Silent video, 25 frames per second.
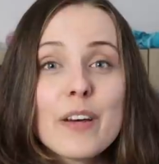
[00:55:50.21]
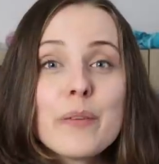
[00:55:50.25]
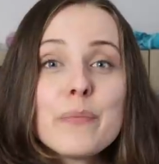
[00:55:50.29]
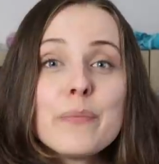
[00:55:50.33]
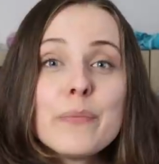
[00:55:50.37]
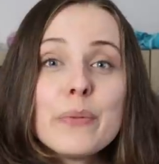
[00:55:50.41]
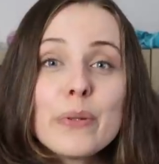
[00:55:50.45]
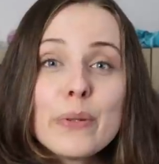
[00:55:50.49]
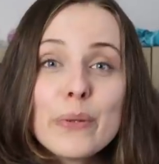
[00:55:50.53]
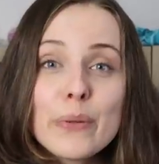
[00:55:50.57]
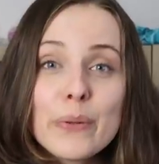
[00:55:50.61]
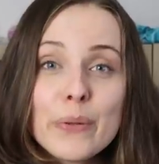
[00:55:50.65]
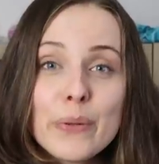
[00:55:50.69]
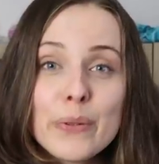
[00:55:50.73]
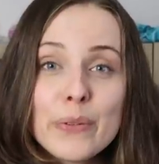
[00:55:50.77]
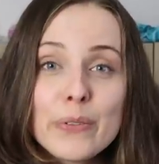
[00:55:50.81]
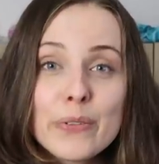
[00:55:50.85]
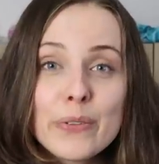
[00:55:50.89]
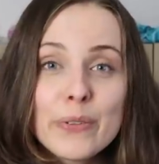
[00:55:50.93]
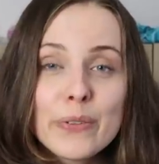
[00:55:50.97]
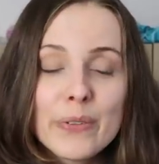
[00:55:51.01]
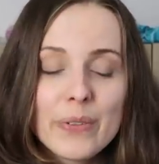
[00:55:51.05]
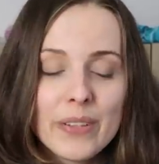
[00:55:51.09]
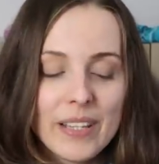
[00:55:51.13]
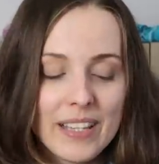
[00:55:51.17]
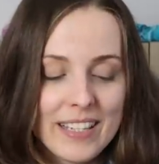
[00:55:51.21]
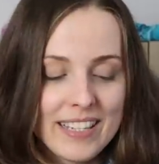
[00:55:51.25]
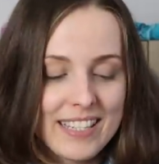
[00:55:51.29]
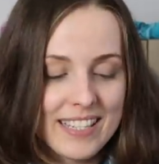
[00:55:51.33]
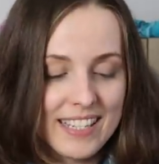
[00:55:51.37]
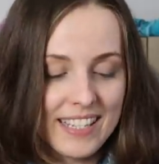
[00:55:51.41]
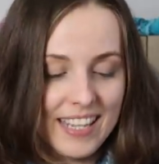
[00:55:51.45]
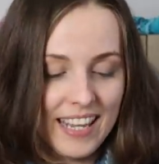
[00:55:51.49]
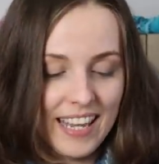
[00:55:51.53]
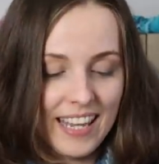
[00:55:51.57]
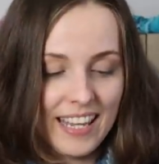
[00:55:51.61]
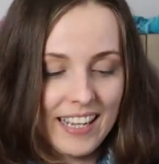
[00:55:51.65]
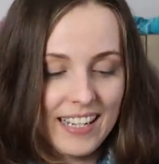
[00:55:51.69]
a beautiful
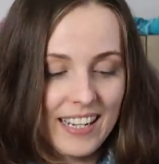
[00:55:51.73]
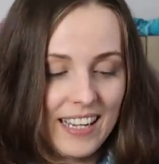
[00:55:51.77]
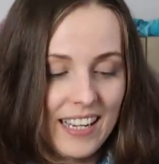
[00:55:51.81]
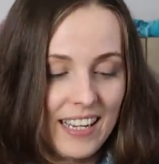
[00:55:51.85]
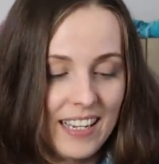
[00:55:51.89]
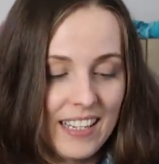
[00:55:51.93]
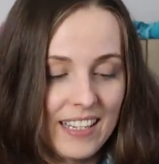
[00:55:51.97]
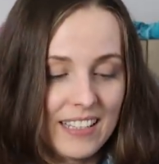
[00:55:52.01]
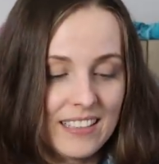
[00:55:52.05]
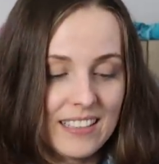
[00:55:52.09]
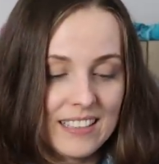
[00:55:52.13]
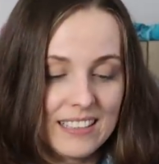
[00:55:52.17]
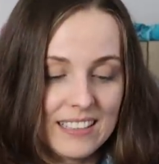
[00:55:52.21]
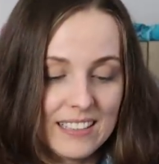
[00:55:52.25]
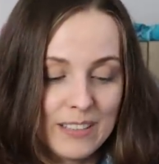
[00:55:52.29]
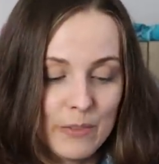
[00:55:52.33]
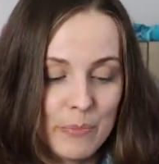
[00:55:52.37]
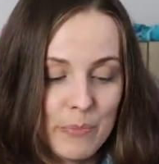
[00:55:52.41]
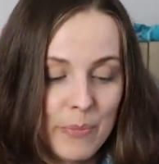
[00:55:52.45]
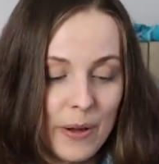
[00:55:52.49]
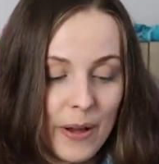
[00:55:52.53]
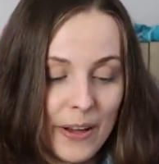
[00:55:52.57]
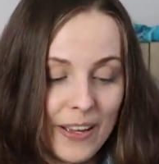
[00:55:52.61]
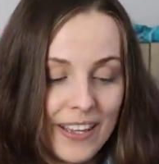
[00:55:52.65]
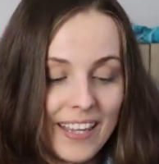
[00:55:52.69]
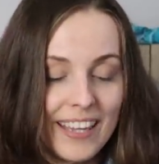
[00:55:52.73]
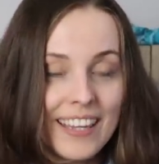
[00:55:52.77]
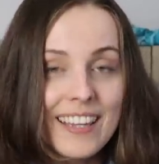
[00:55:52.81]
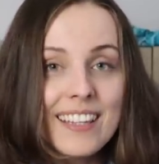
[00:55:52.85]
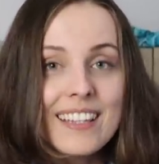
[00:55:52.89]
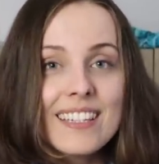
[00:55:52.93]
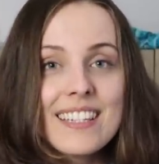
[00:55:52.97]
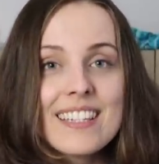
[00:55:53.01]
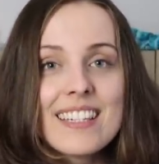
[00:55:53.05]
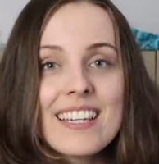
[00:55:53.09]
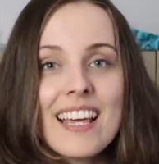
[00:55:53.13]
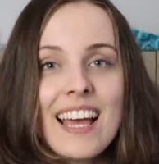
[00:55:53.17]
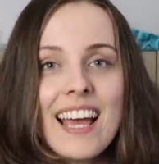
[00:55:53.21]
skein. I didn't buy
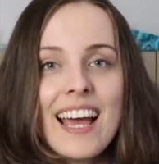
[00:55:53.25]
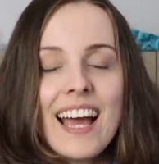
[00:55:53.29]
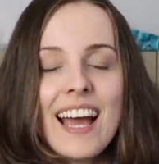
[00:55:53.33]
it.